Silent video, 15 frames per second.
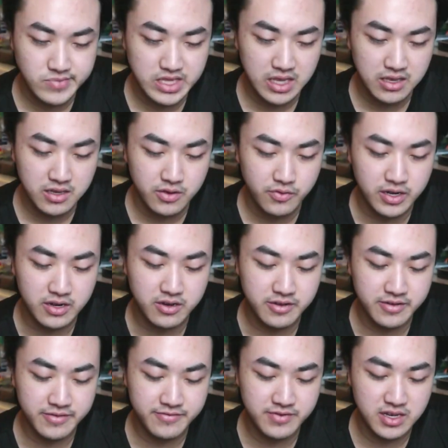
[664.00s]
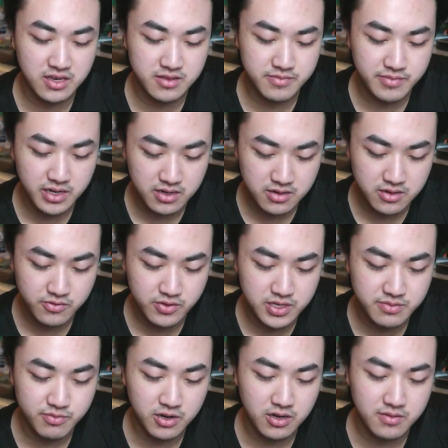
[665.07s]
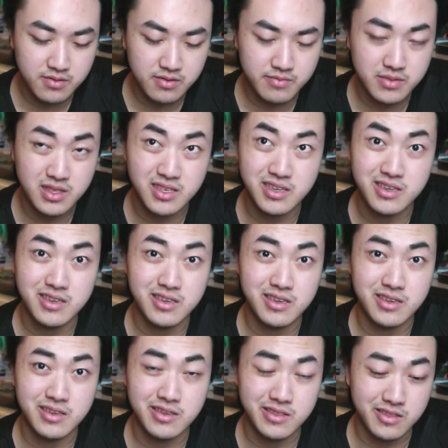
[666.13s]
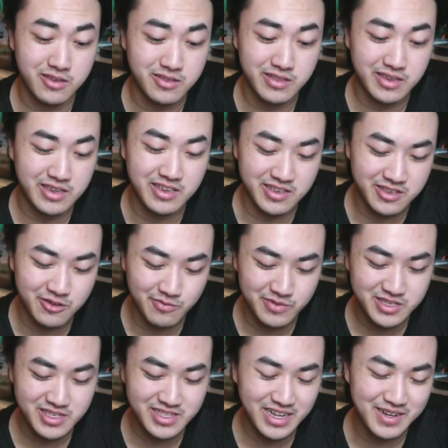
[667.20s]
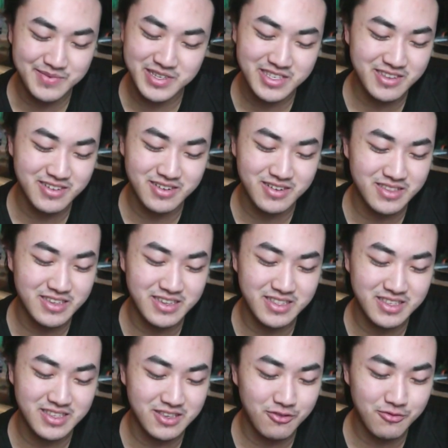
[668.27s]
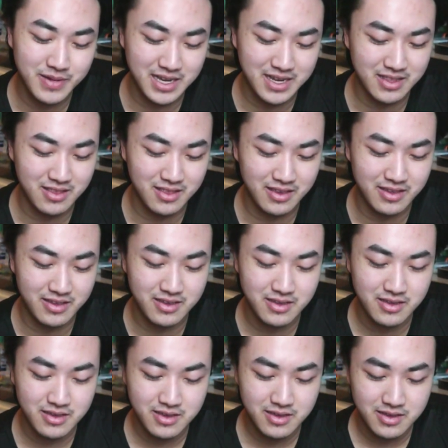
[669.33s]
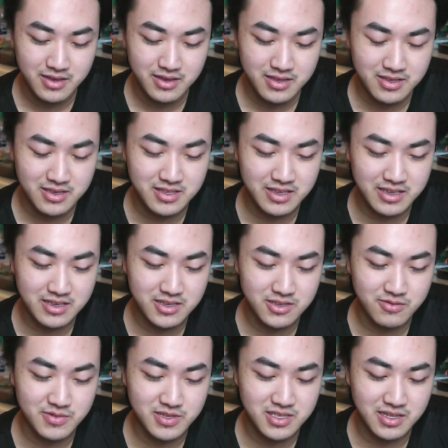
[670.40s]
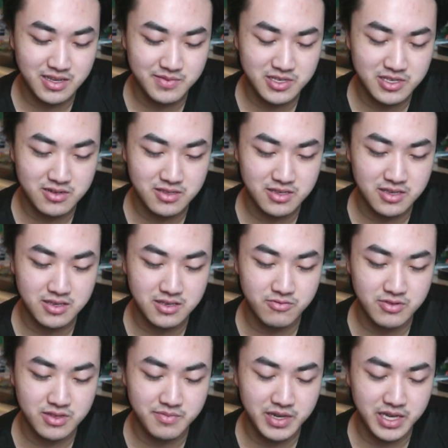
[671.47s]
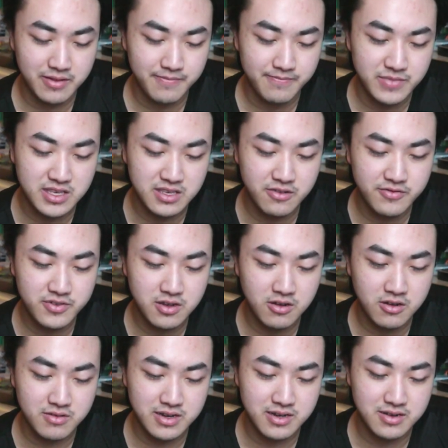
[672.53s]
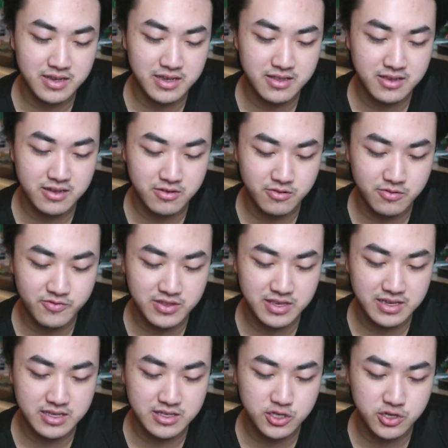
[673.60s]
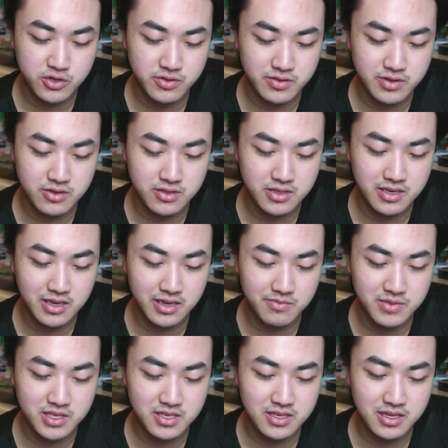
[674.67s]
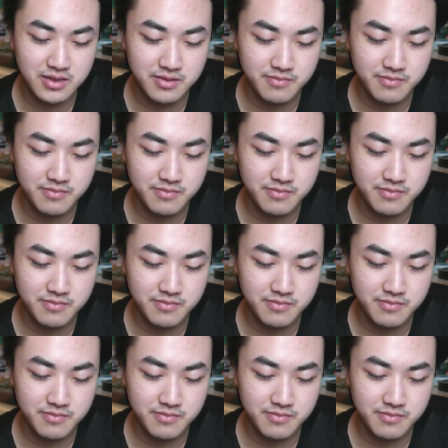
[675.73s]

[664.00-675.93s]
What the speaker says: What I could have done better was probably not taking so much damage early. It's so bad, like, just taking so much damage early is really bad. Let's go for the Hog Rider again here. Hopefully I can show you a good game this time.